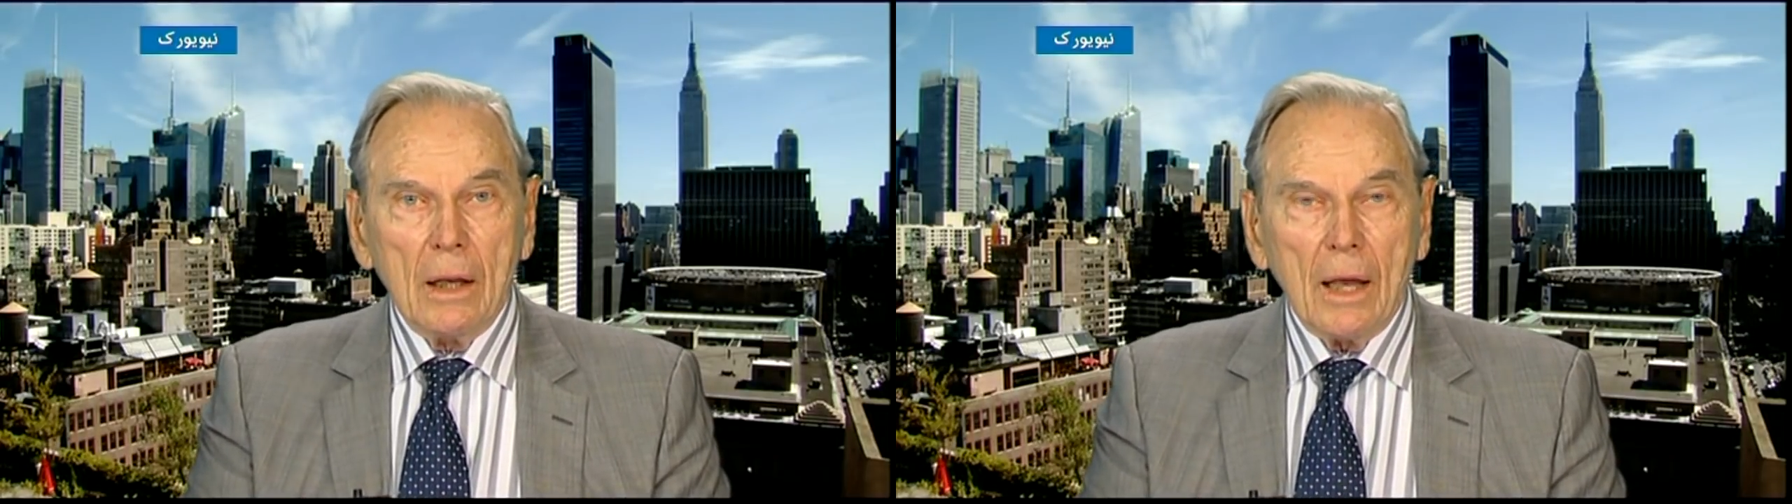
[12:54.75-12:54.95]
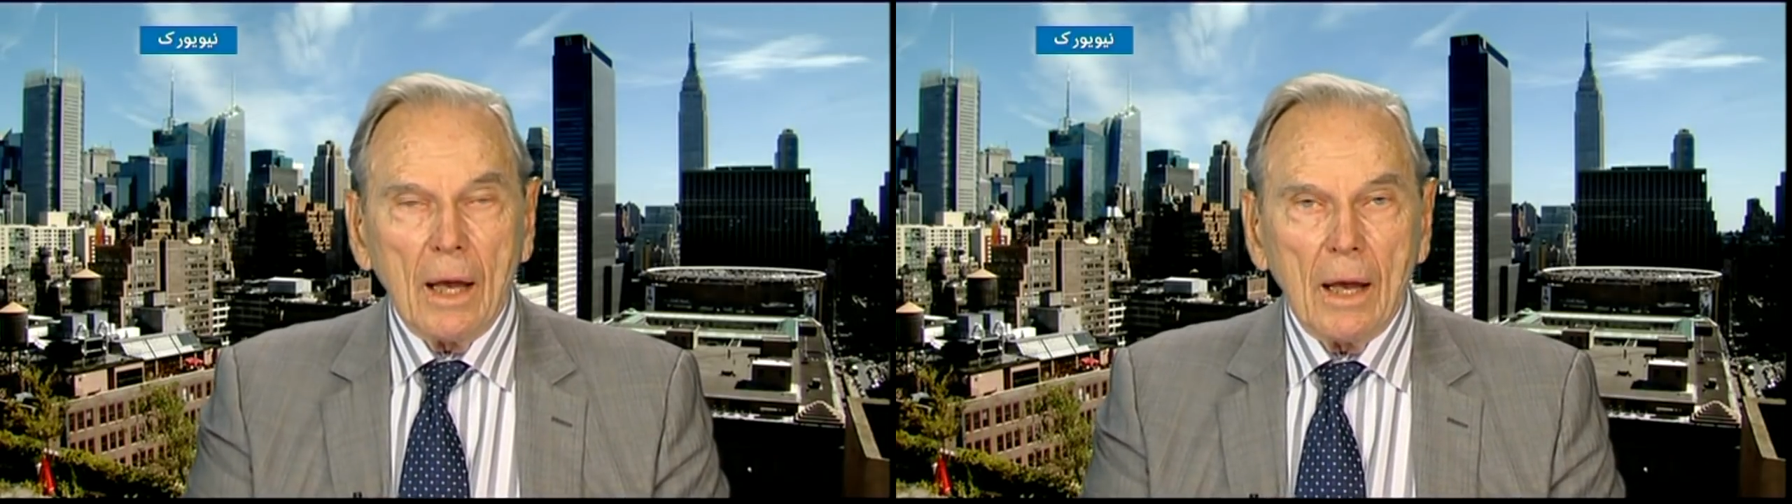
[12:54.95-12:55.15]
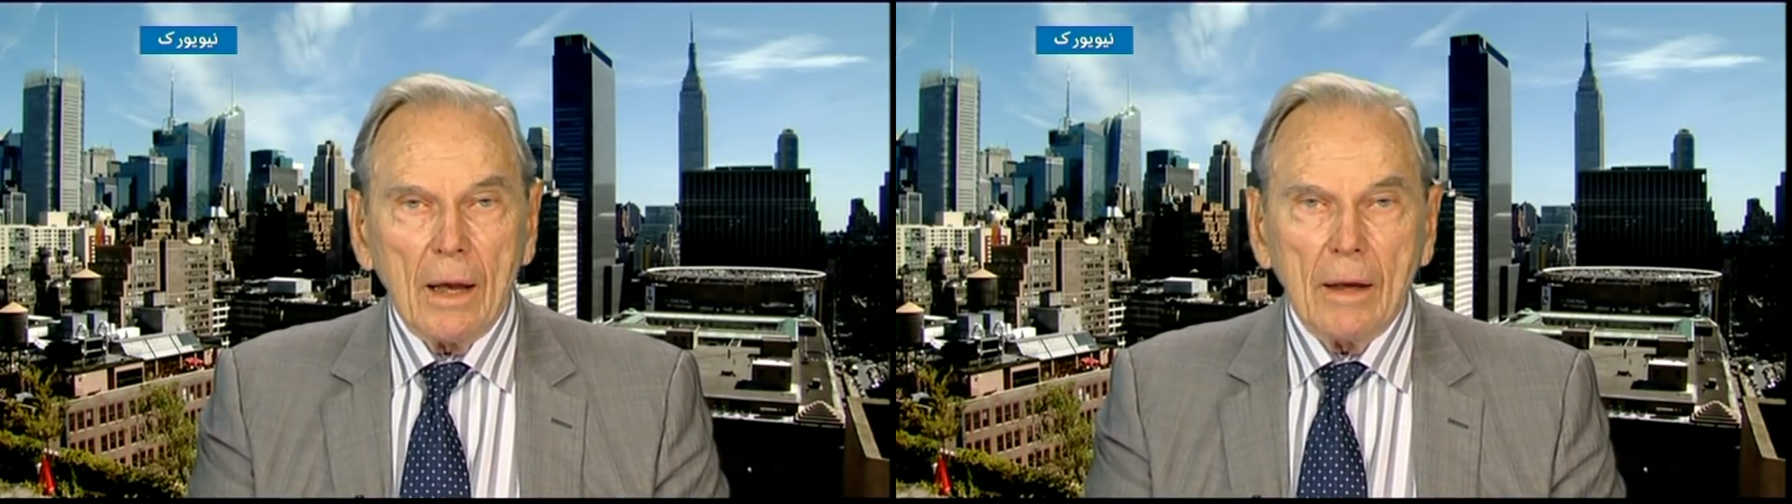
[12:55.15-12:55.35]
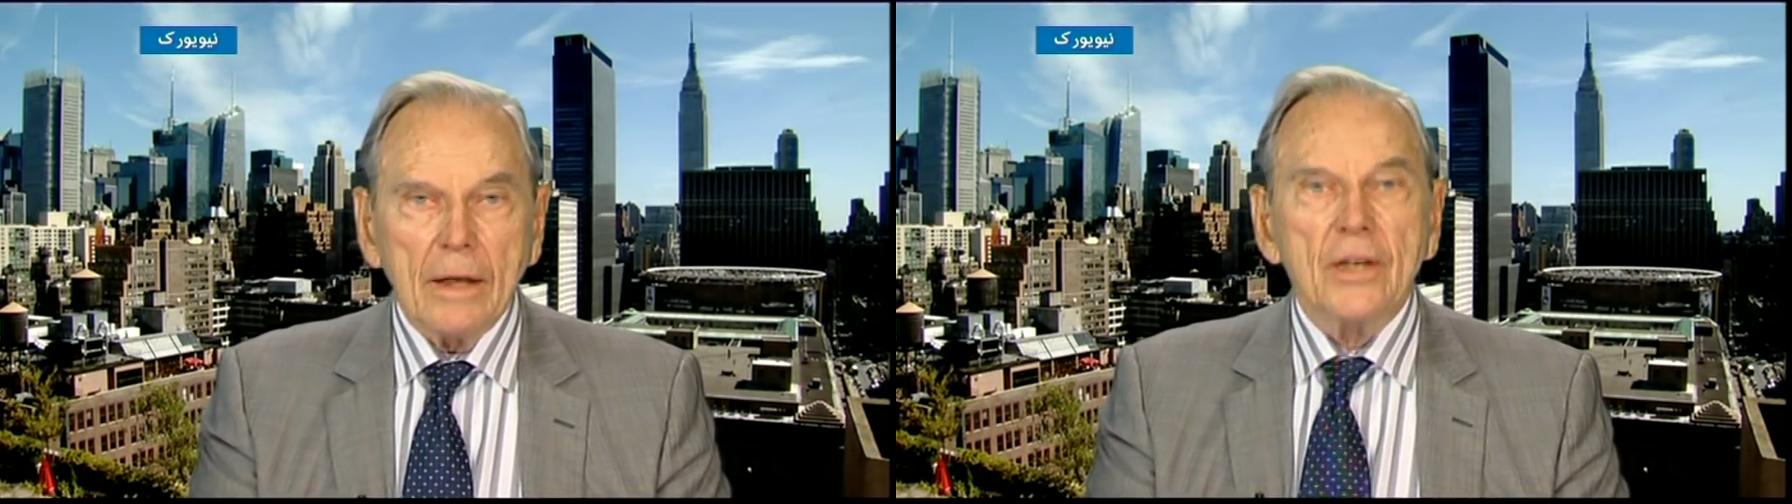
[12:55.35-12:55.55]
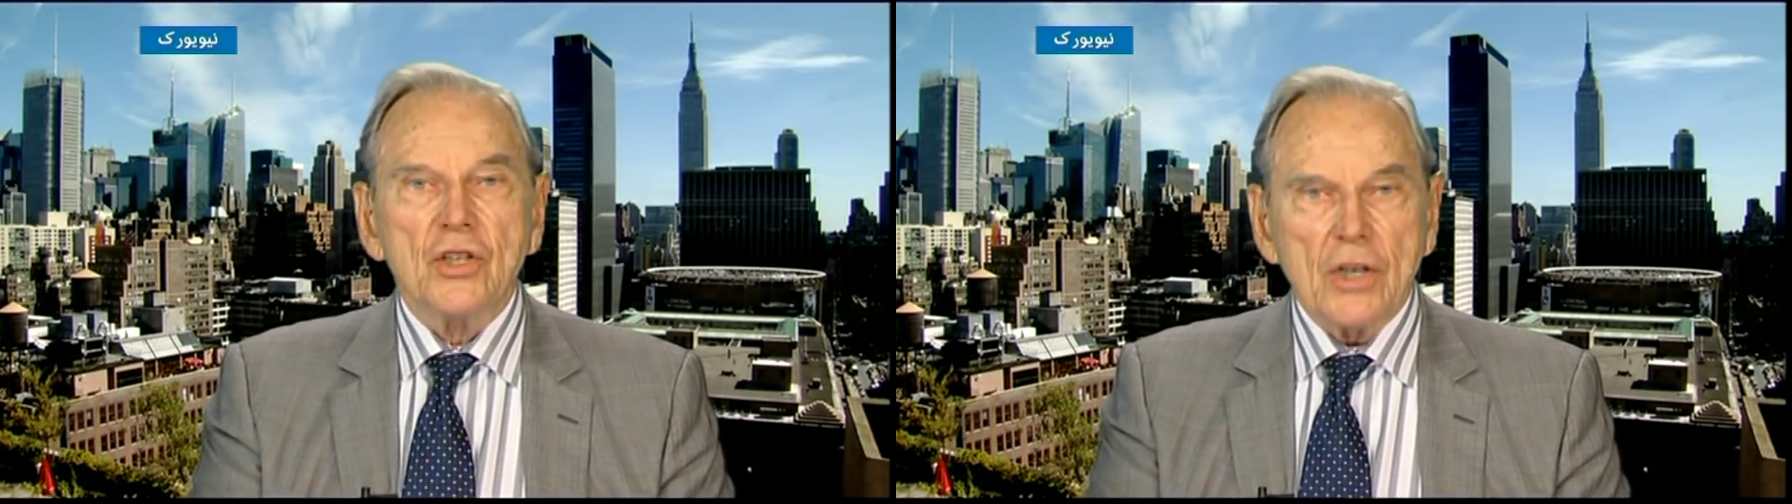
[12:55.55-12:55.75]
uh,
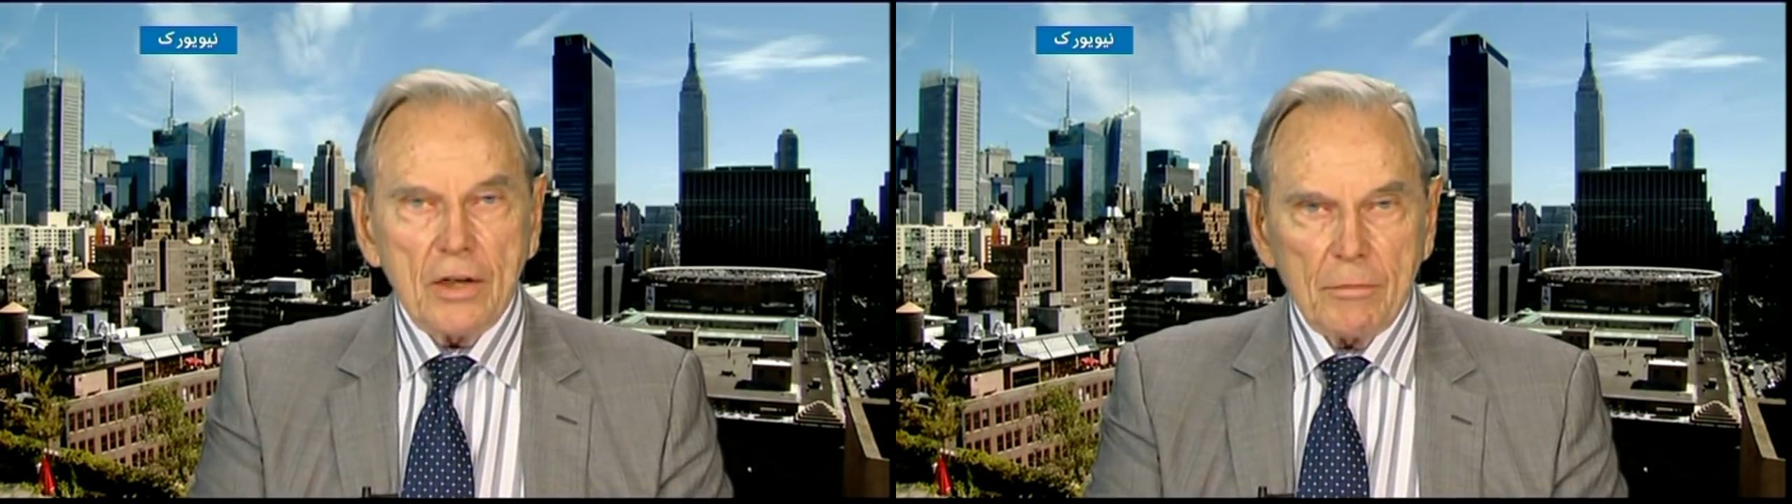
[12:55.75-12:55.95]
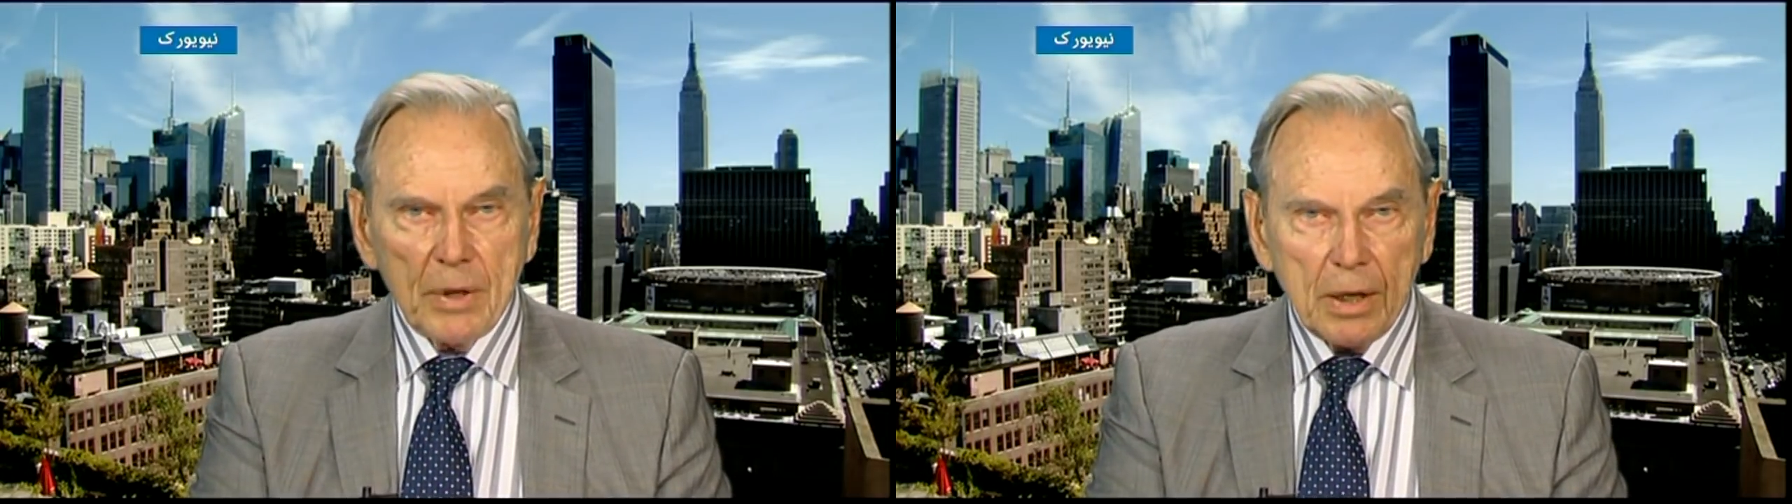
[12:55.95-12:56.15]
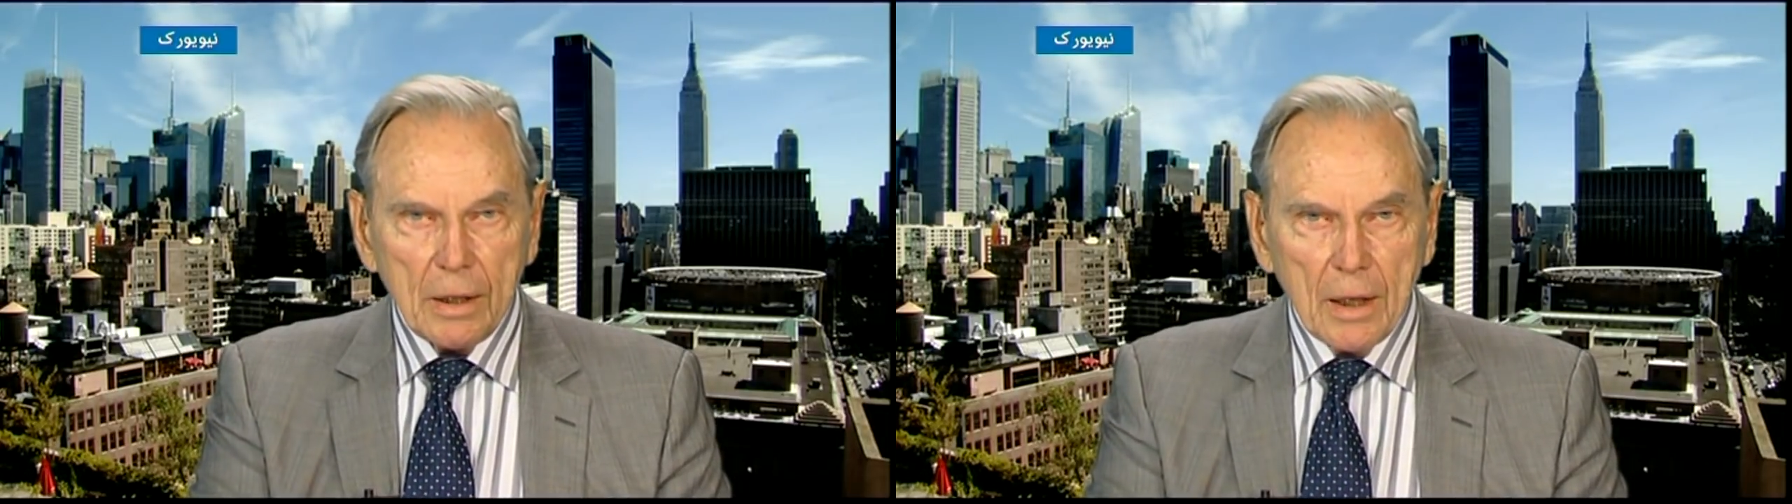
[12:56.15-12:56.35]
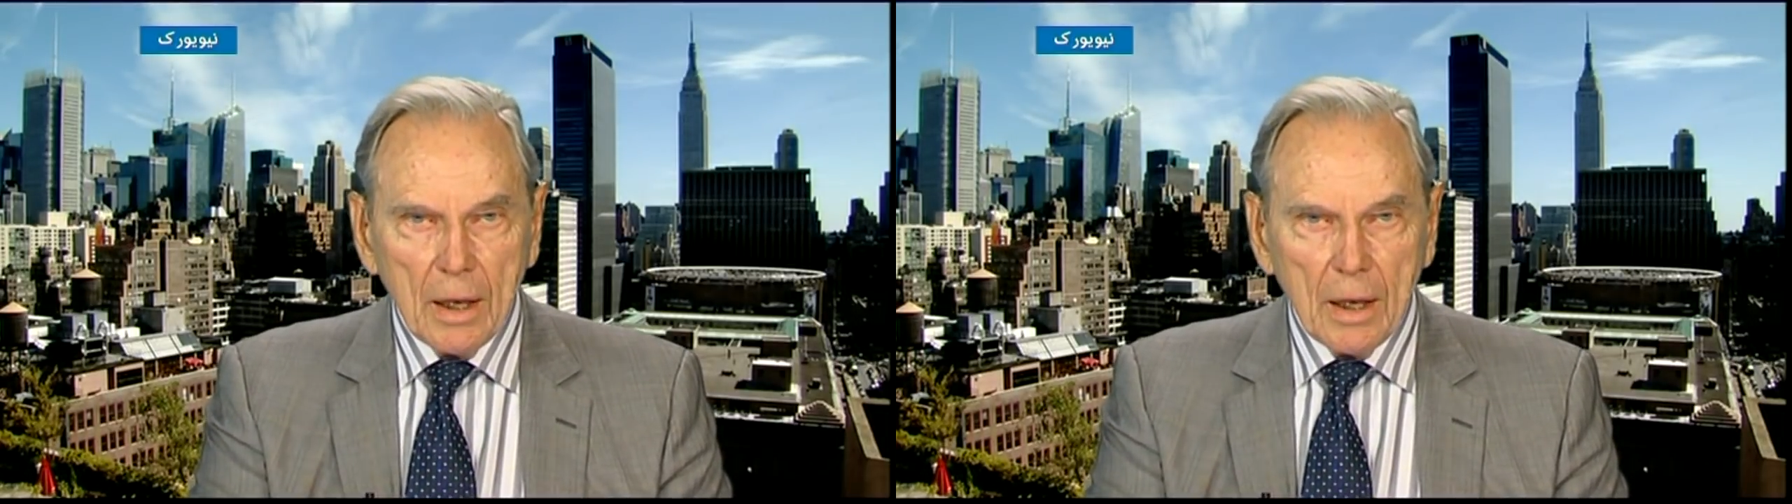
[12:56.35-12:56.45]
instead of being